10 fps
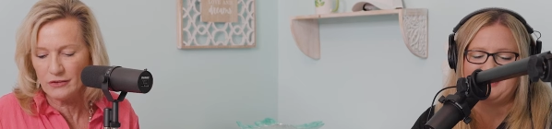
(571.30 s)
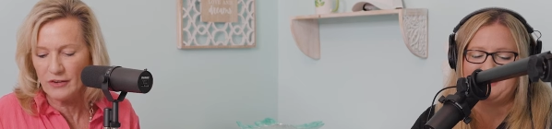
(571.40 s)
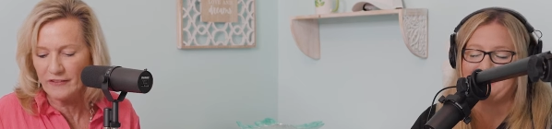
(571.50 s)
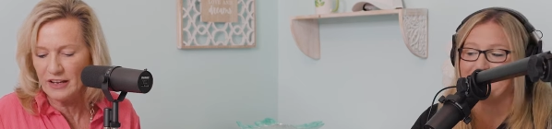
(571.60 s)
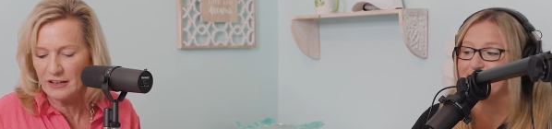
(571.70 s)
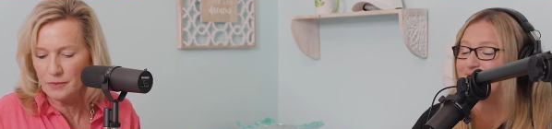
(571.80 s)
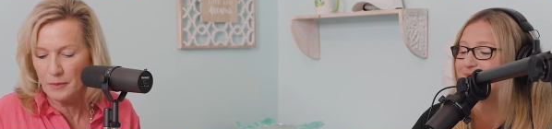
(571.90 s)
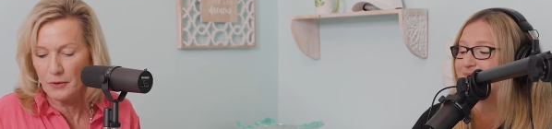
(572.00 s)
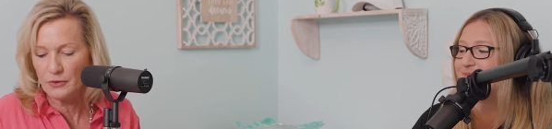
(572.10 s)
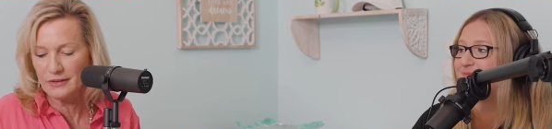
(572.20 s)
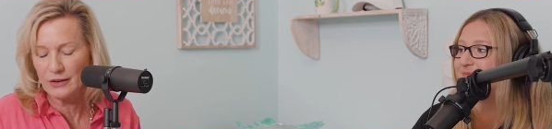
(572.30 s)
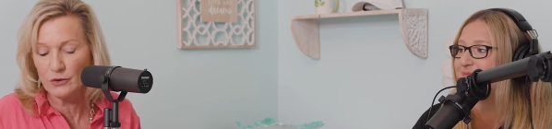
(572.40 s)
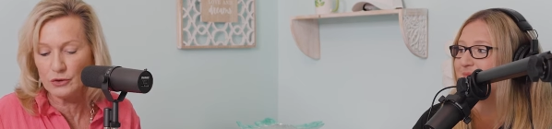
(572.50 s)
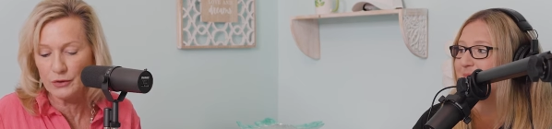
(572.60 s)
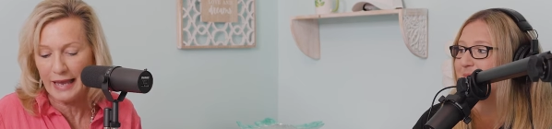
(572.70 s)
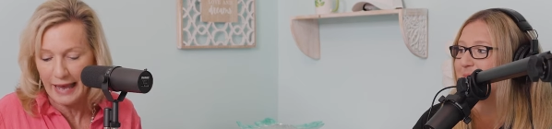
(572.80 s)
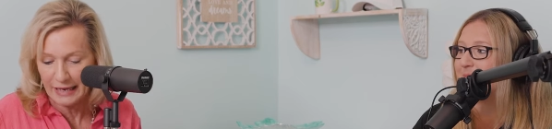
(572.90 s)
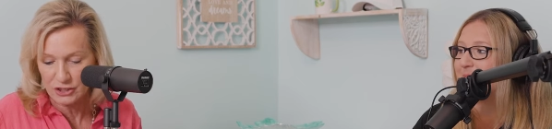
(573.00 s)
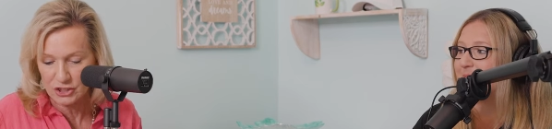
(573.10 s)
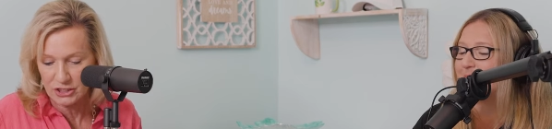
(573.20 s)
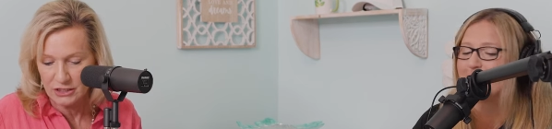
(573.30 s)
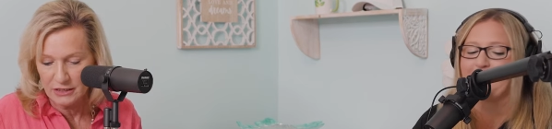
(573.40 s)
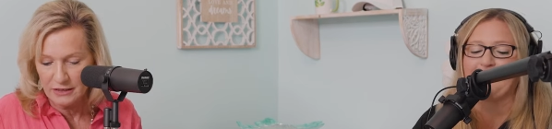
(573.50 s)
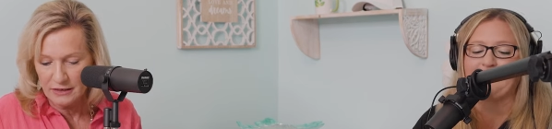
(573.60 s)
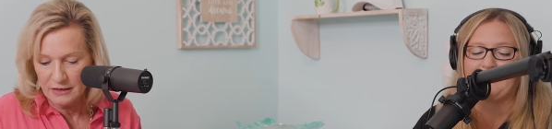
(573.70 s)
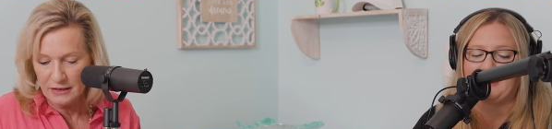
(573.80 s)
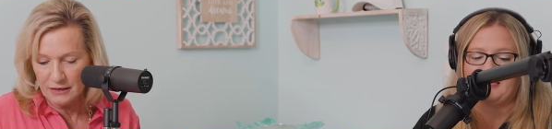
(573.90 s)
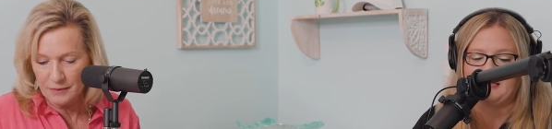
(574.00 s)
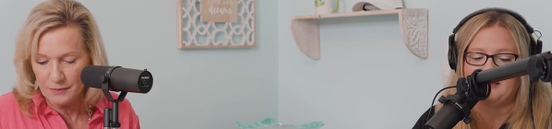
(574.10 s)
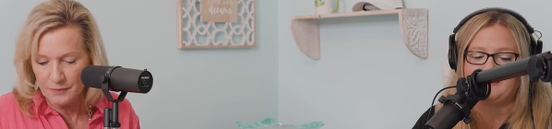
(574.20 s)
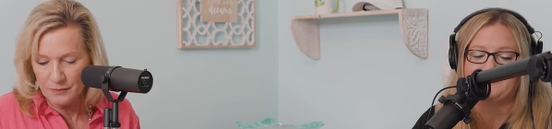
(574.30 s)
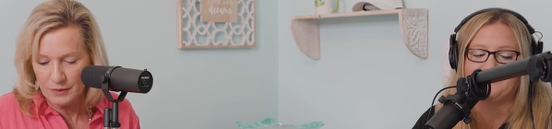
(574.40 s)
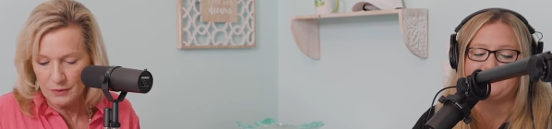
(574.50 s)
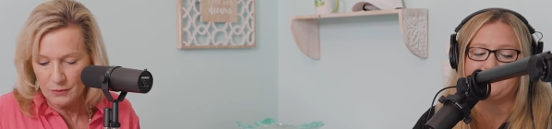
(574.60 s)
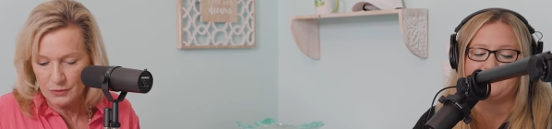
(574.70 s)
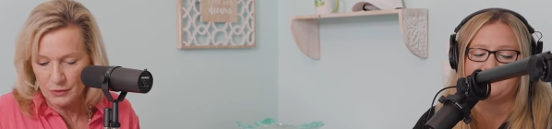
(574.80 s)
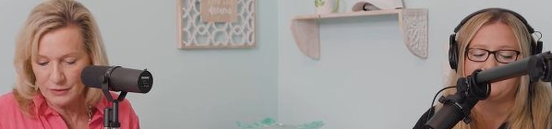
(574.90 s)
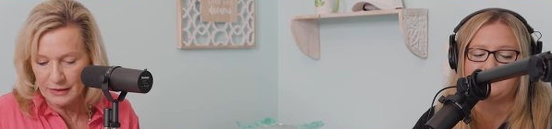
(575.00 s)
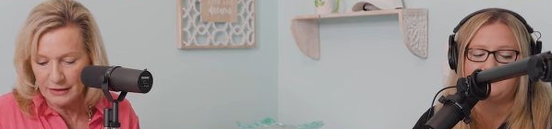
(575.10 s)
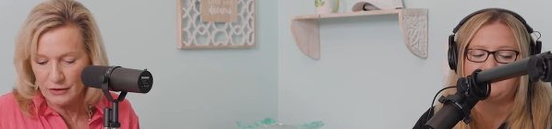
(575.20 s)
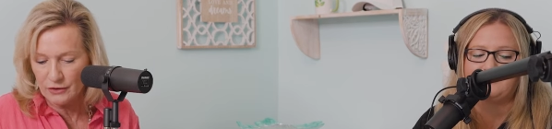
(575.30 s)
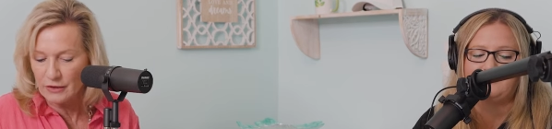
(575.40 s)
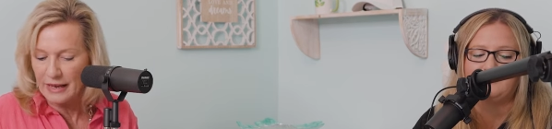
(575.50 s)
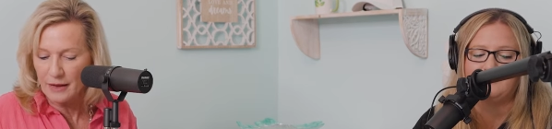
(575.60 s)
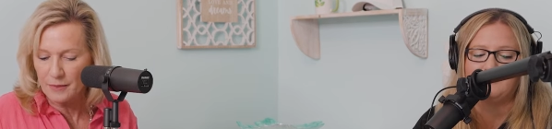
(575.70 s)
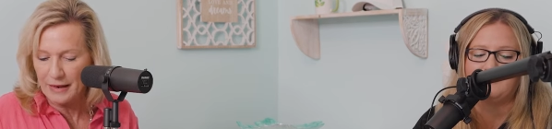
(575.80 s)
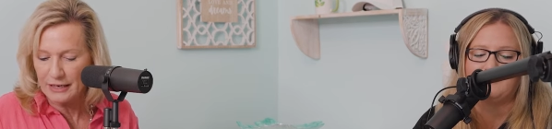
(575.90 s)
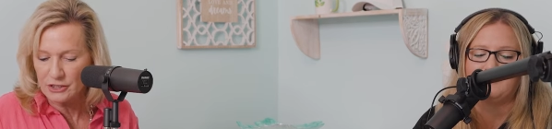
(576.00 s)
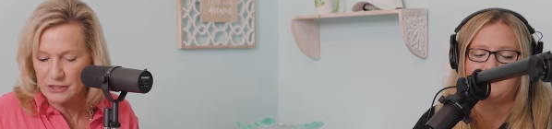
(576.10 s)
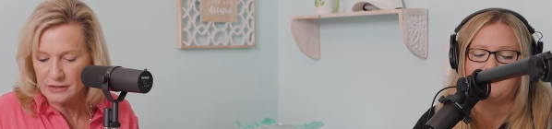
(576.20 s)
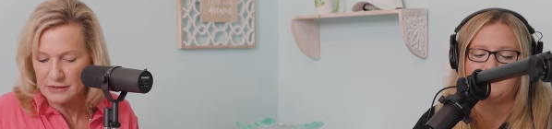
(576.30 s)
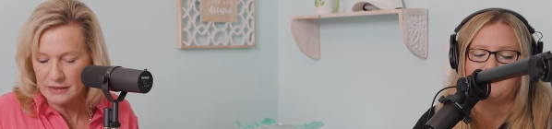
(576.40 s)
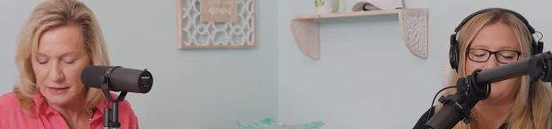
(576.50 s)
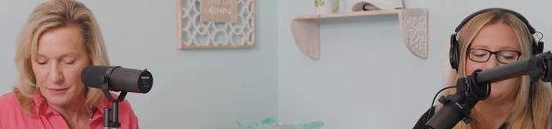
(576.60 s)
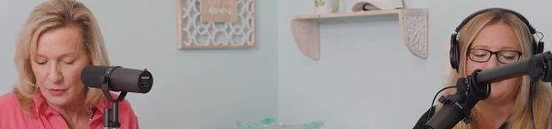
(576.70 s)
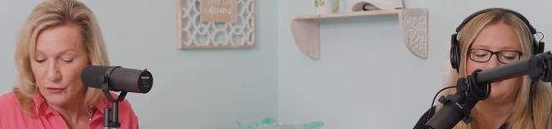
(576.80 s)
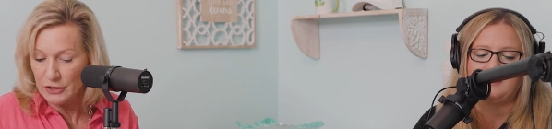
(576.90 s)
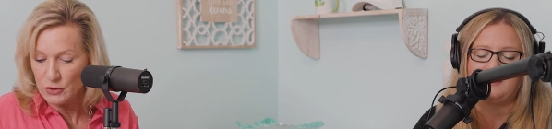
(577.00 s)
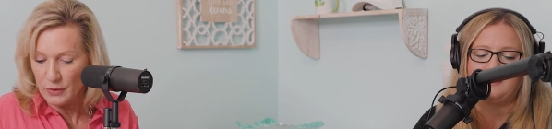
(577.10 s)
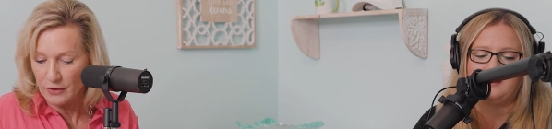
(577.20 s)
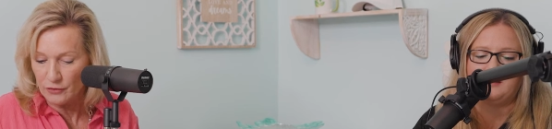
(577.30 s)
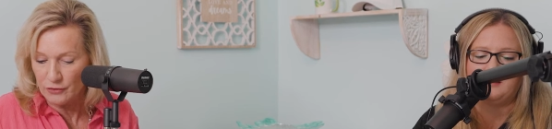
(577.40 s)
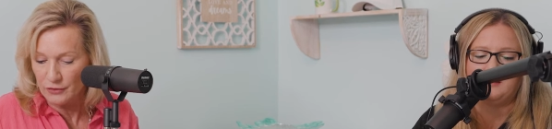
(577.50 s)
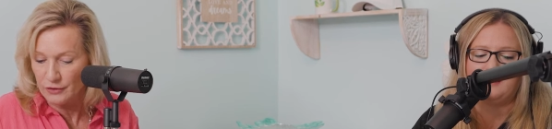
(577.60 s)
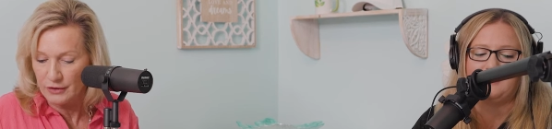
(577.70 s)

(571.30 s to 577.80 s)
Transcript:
Speaker 1: is $5 per person. They only do cash. So it's kind of good. Ages 3 to 12.